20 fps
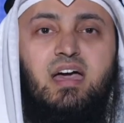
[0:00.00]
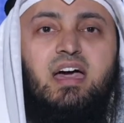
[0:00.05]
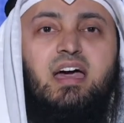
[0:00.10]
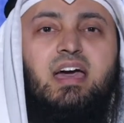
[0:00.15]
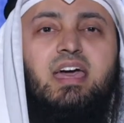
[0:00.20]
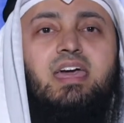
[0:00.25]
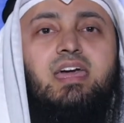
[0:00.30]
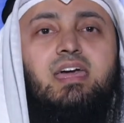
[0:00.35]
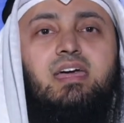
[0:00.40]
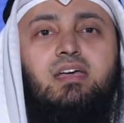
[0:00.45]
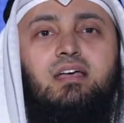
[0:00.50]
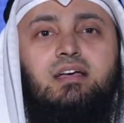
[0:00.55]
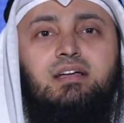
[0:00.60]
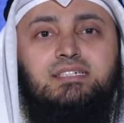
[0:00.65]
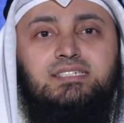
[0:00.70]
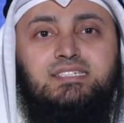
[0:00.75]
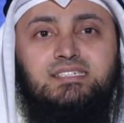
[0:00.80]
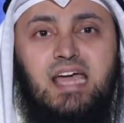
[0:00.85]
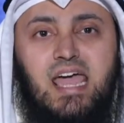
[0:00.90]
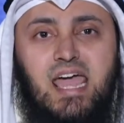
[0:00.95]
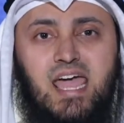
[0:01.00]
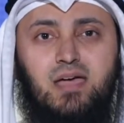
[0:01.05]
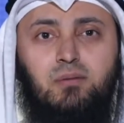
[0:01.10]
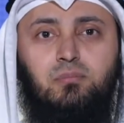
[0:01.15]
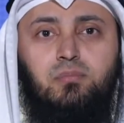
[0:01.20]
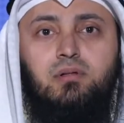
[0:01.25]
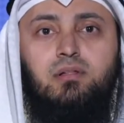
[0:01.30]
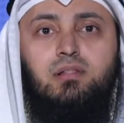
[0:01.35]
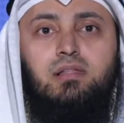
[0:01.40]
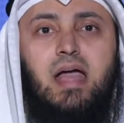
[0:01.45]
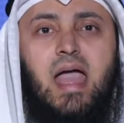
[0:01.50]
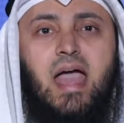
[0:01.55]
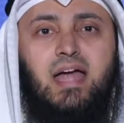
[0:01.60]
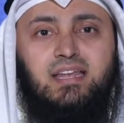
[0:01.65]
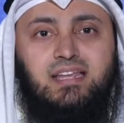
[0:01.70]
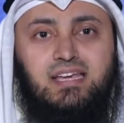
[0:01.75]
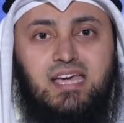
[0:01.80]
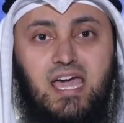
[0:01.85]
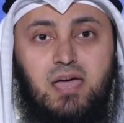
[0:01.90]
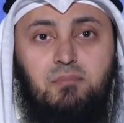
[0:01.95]
He is able
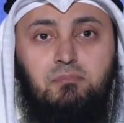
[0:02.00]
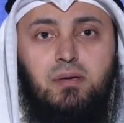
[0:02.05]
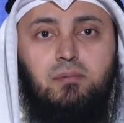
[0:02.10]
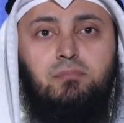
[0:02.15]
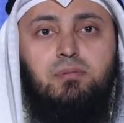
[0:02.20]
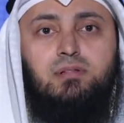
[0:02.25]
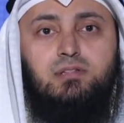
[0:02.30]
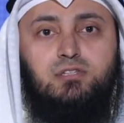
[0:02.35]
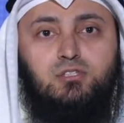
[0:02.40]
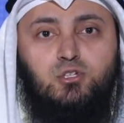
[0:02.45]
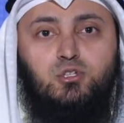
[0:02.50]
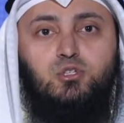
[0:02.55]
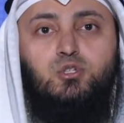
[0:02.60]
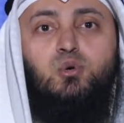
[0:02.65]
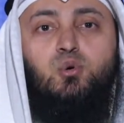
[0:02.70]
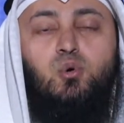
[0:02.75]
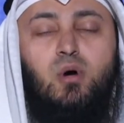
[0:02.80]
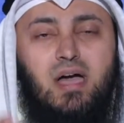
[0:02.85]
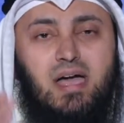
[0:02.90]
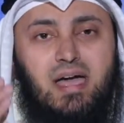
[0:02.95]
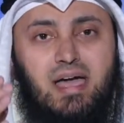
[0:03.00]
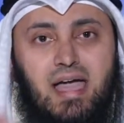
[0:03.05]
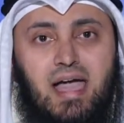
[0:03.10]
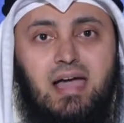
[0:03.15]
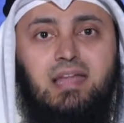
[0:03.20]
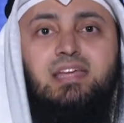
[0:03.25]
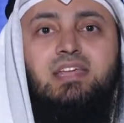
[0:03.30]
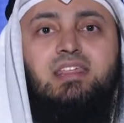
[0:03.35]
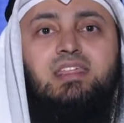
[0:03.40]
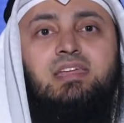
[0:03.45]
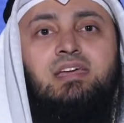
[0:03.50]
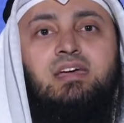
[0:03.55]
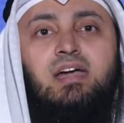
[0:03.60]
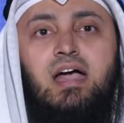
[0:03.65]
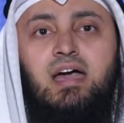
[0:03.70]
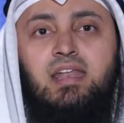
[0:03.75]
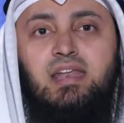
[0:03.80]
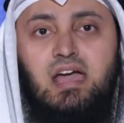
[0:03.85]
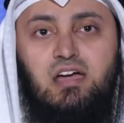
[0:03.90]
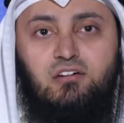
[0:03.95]
and capable to do anything
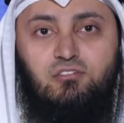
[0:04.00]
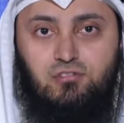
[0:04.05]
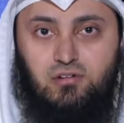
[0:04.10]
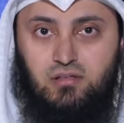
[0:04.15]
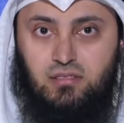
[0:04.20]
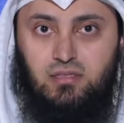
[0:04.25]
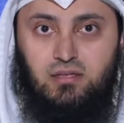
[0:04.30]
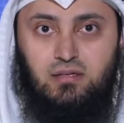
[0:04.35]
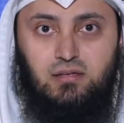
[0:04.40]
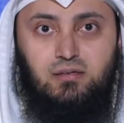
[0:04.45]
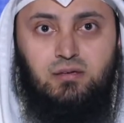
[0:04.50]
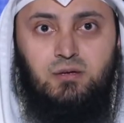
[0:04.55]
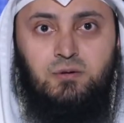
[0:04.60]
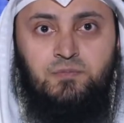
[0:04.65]
and everything.